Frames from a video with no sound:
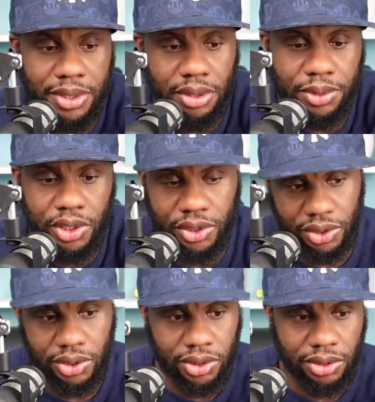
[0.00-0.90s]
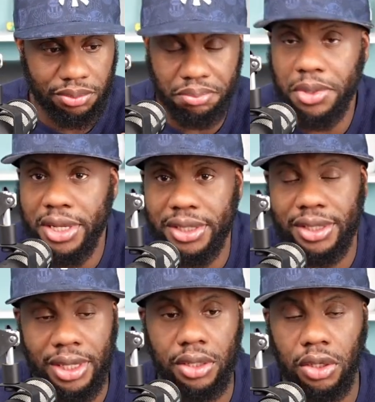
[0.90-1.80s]
So I just beat it
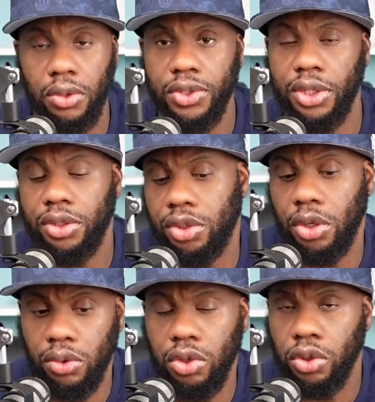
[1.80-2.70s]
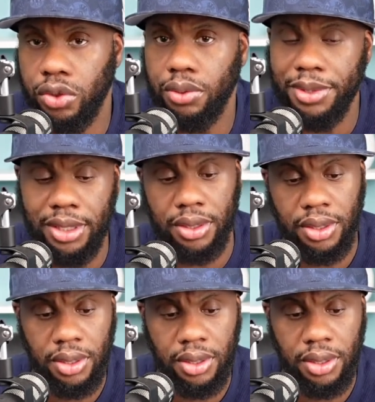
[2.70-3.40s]
in the house and it sound good to me,